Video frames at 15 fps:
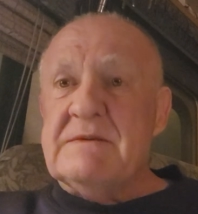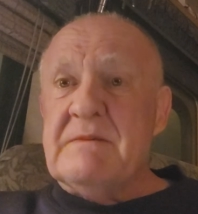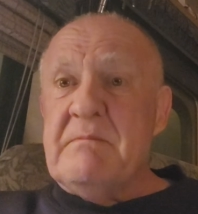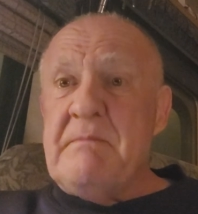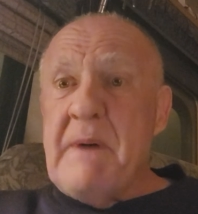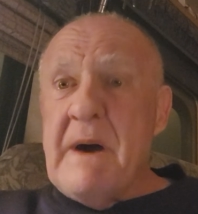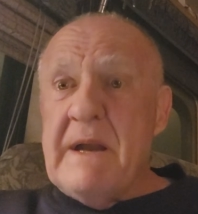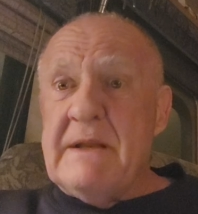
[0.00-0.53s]
a
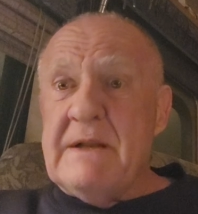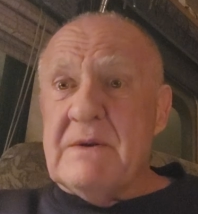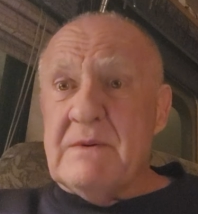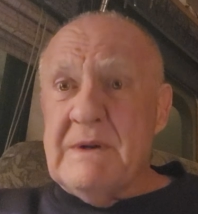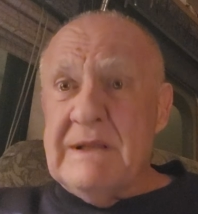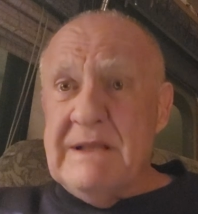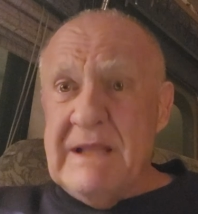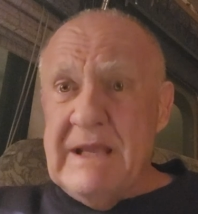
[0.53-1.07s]

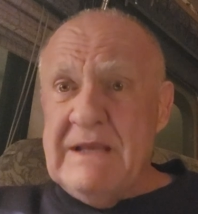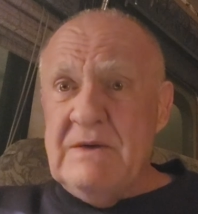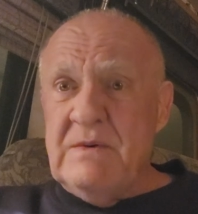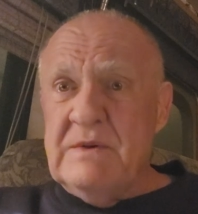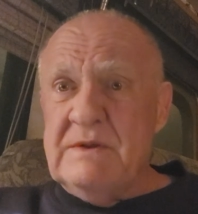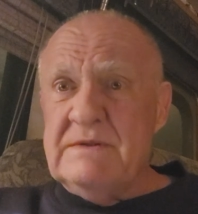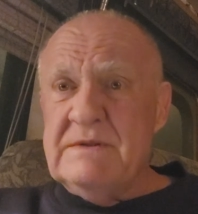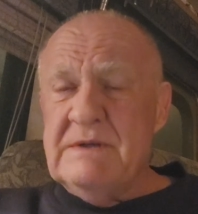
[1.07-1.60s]
binary
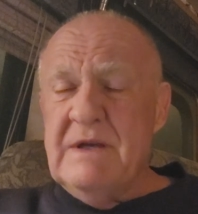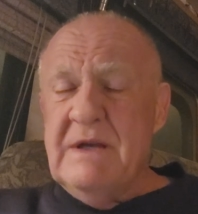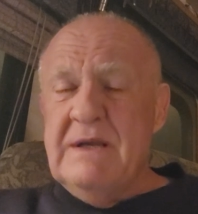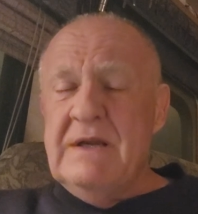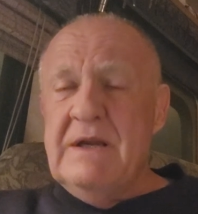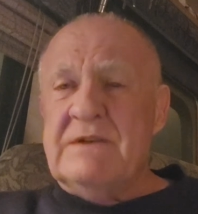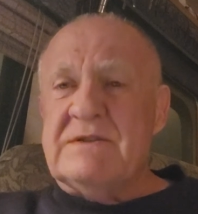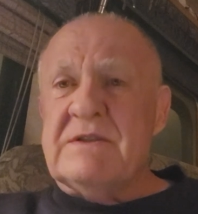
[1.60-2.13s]
language.
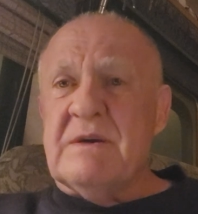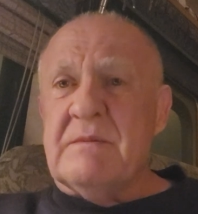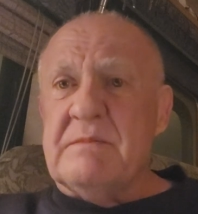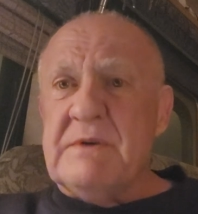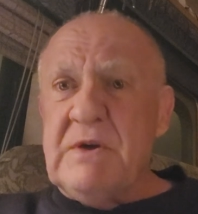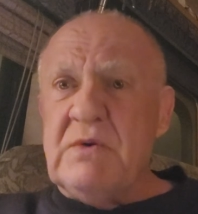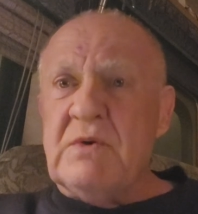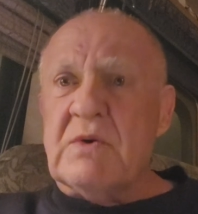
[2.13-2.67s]
It's
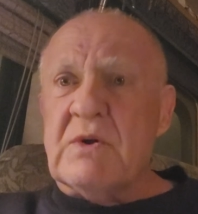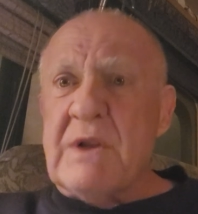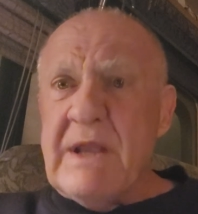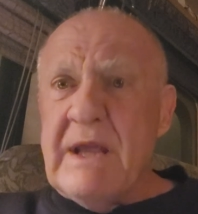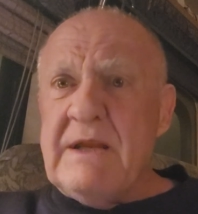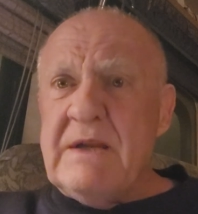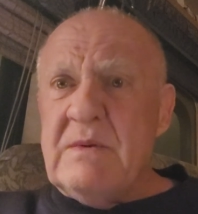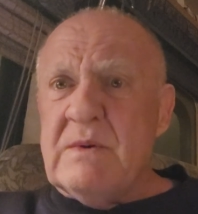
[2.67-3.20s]
computer
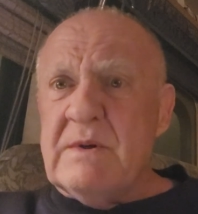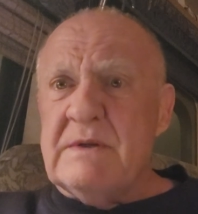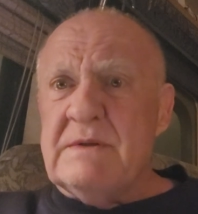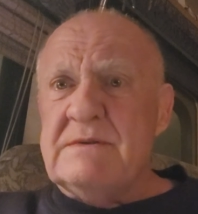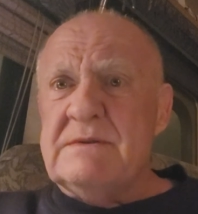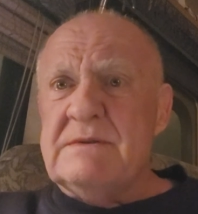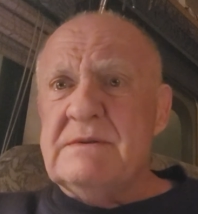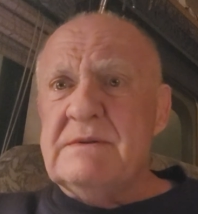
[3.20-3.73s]

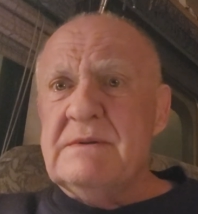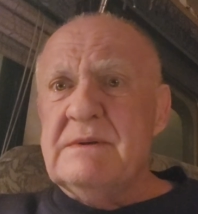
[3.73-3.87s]
language.